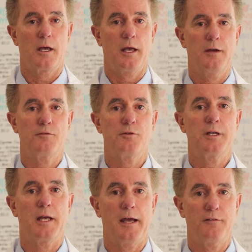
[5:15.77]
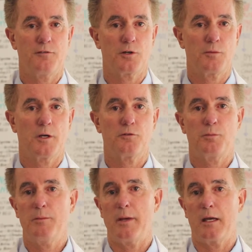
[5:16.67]
every effort must
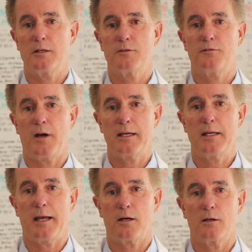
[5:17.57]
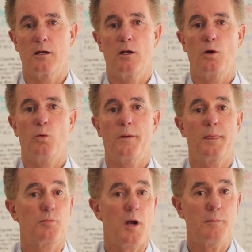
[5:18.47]
be made to find out what the
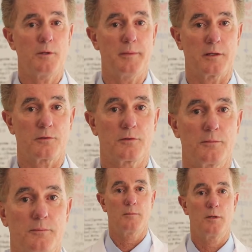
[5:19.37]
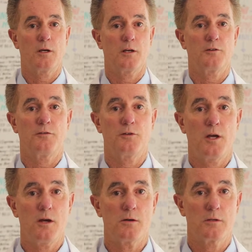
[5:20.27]
problem is, because if you
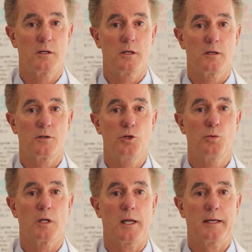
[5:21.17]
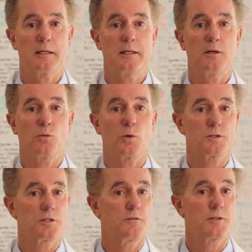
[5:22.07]
don't, you will likely get
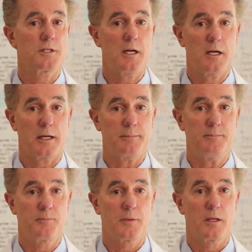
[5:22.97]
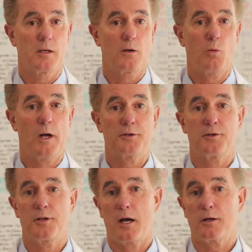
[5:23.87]
worse over time while your
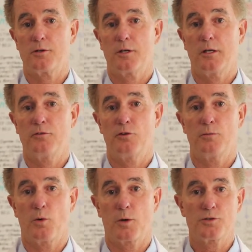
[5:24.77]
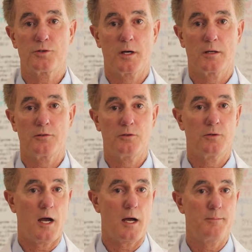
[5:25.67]
doctor gives you more drugs to
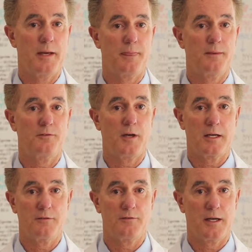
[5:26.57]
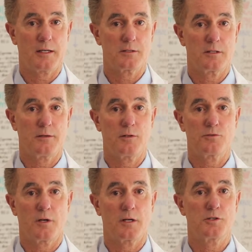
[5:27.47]
combat the side effects of the
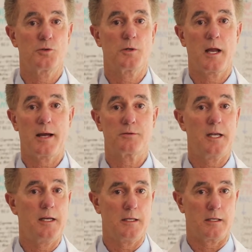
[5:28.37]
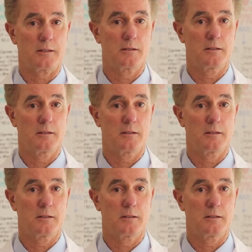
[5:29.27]
drugs you are now taking.